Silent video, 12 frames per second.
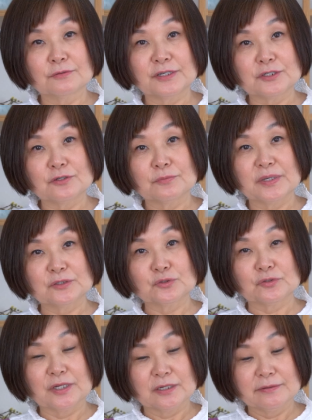when you're
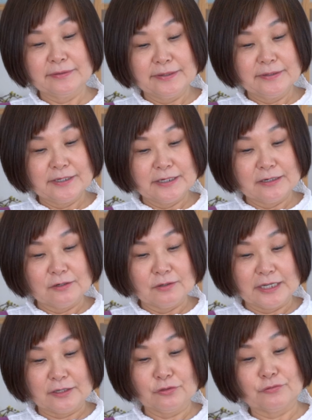measuring, like